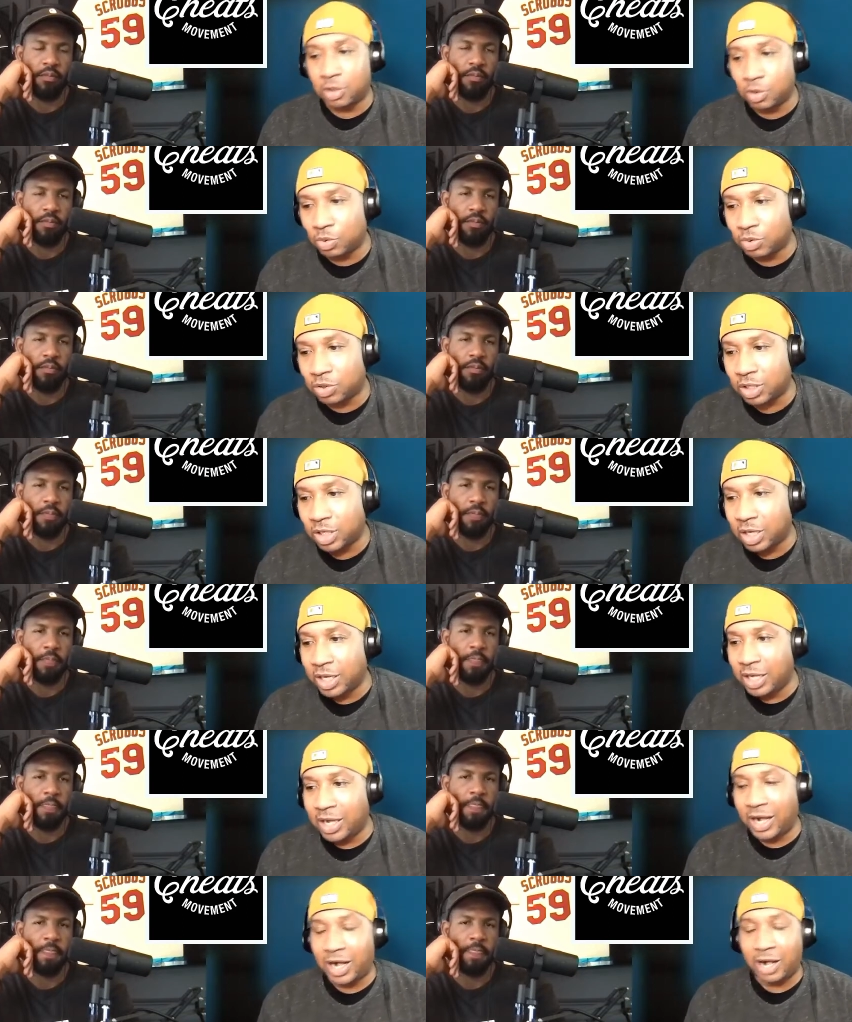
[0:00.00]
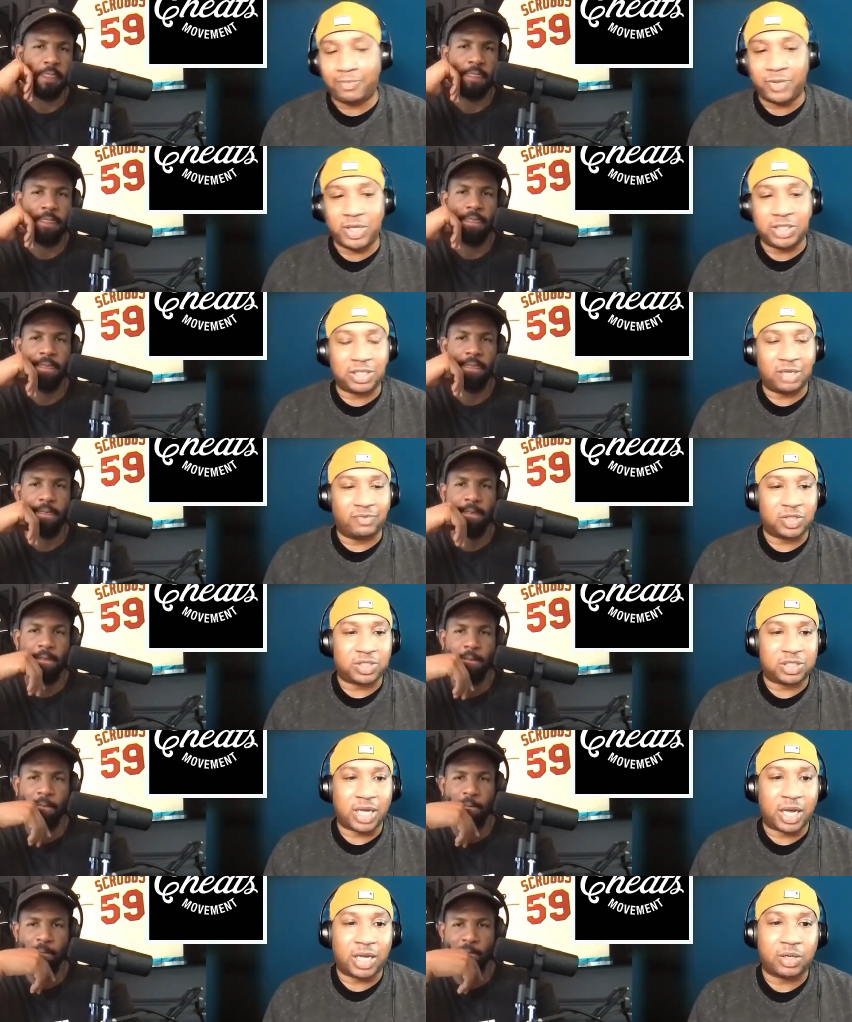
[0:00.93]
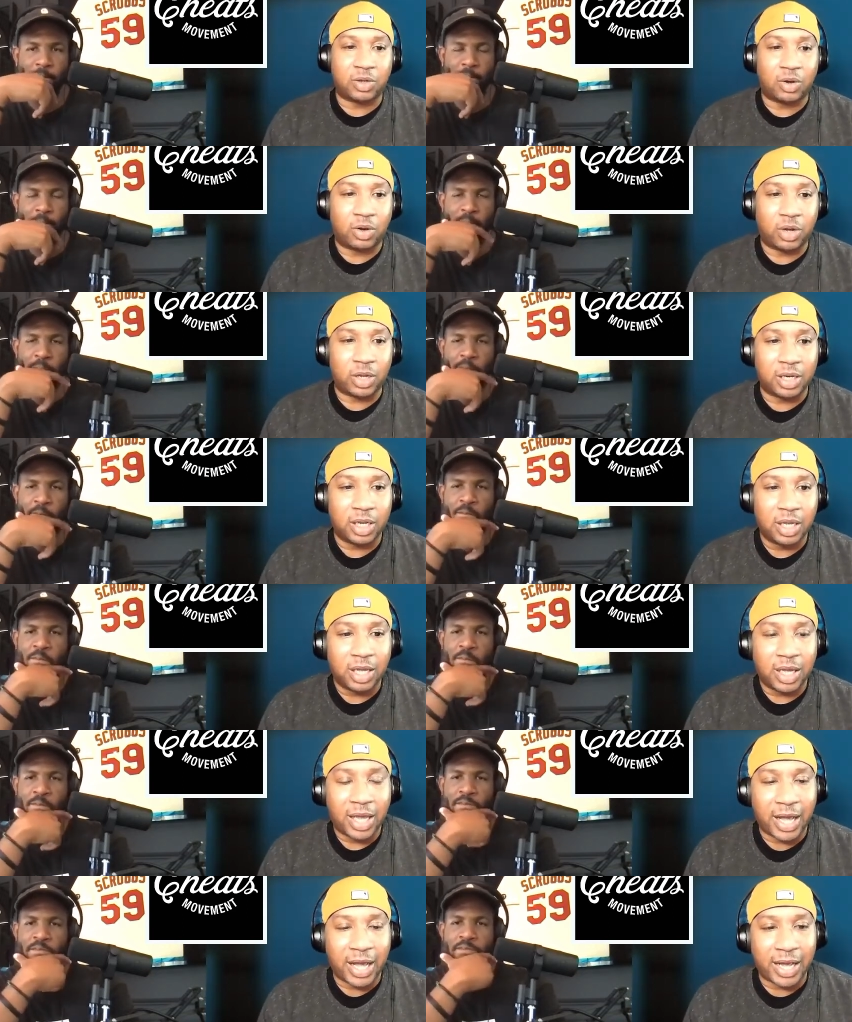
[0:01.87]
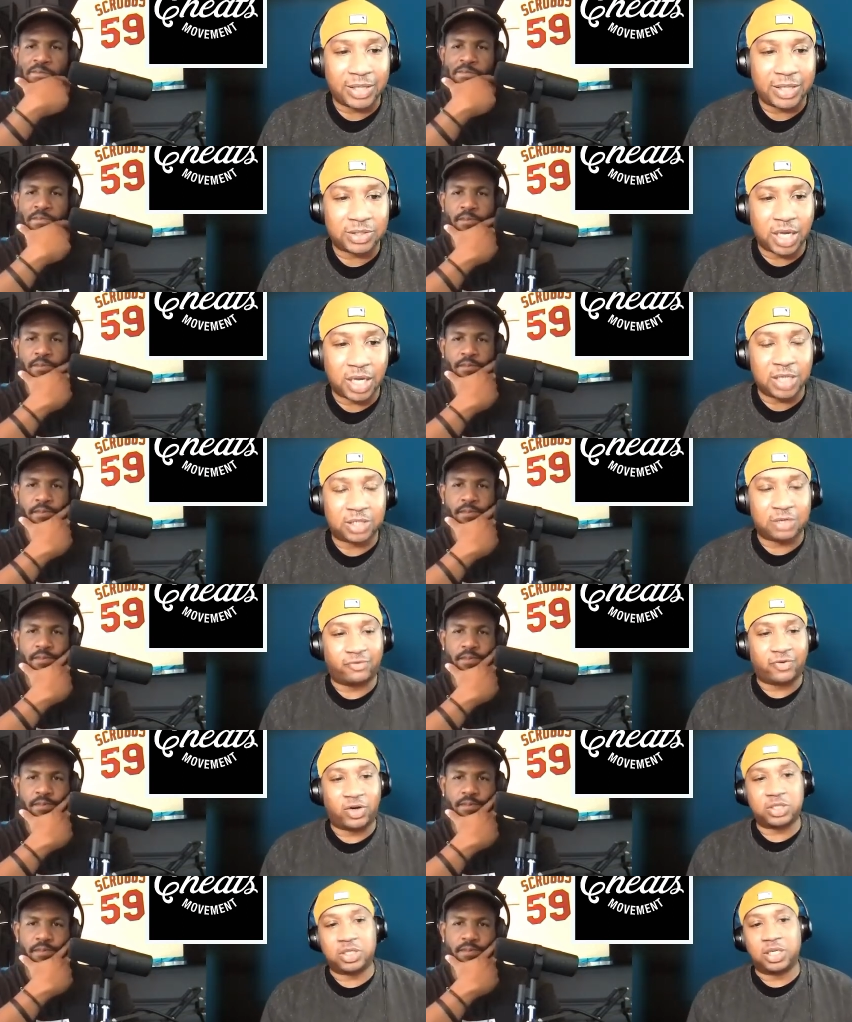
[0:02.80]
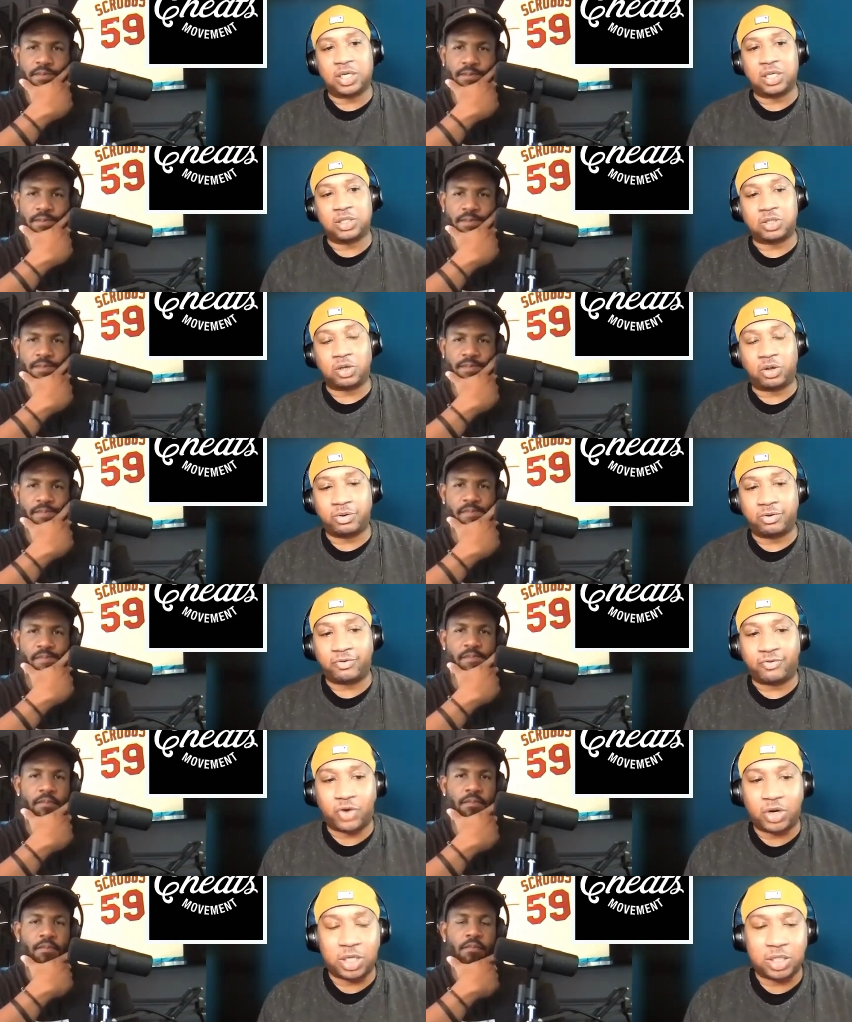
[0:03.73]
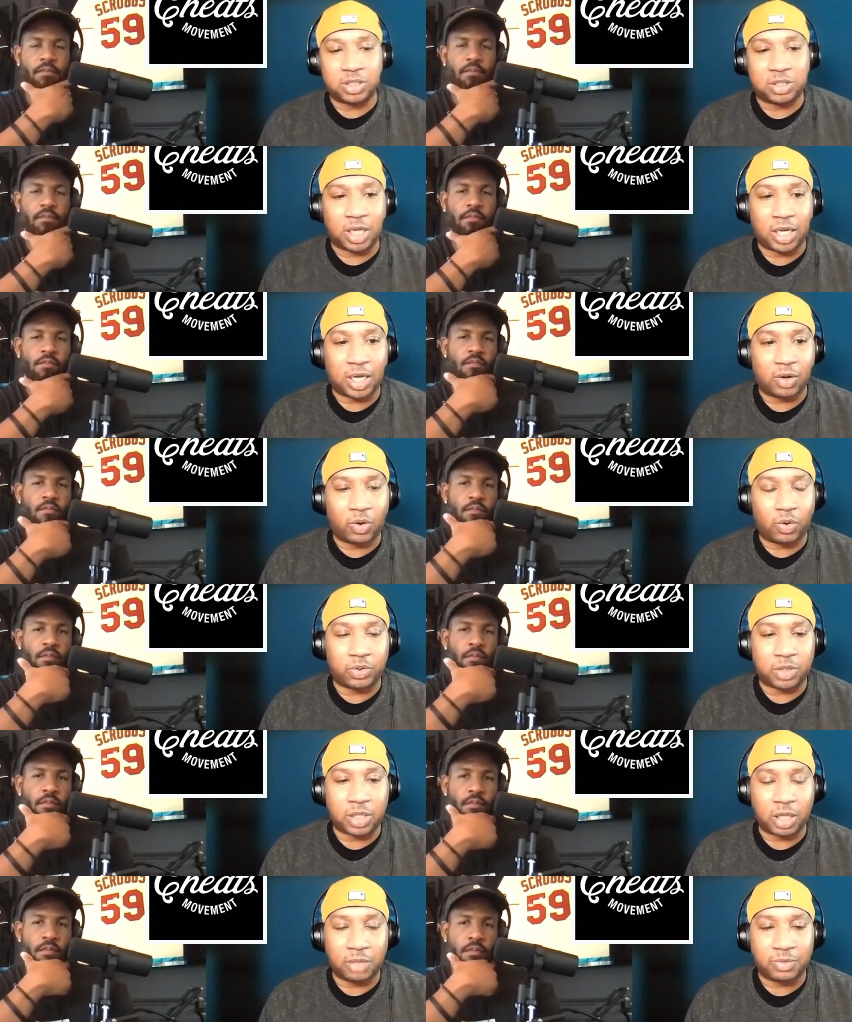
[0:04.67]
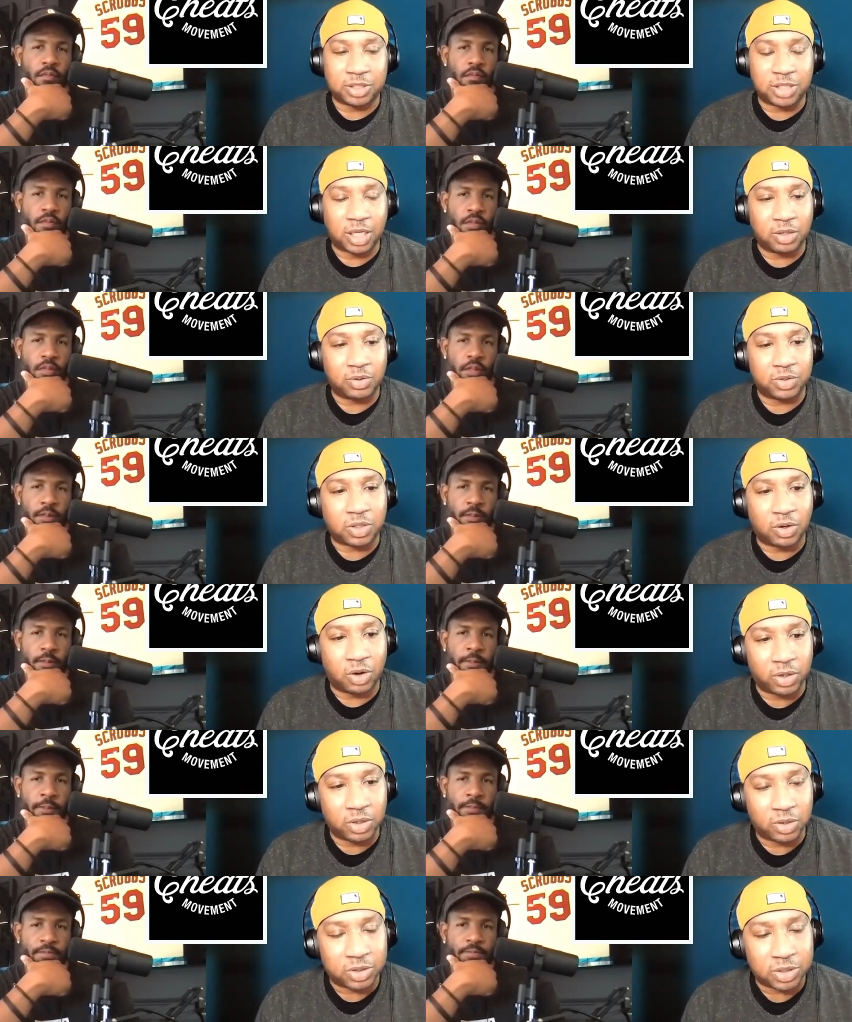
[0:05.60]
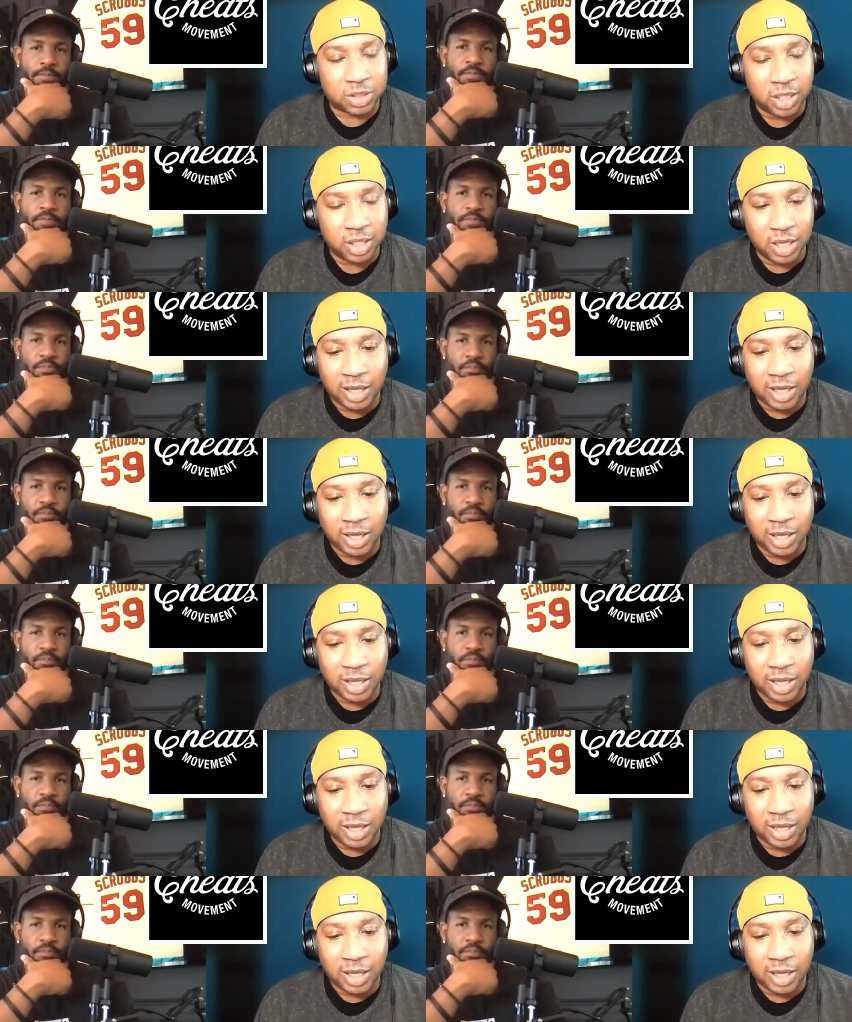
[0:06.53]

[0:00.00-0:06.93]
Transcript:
Speaker 1: youth. Um, he's even signed on as a diversity consultant for his uh, old club, the St. Louis Cardinals.